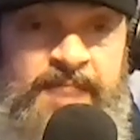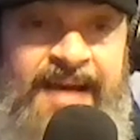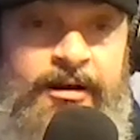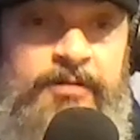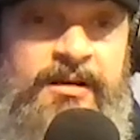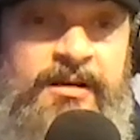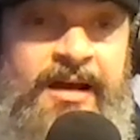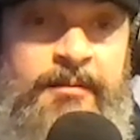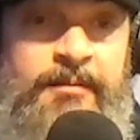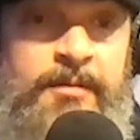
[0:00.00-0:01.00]
heard the kind
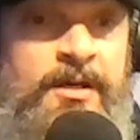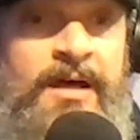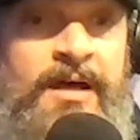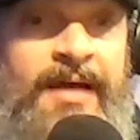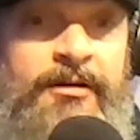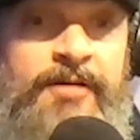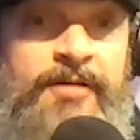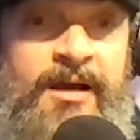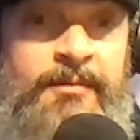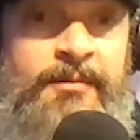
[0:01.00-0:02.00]
of I had heard the
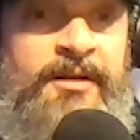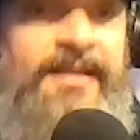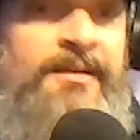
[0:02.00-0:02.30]
kind of money that they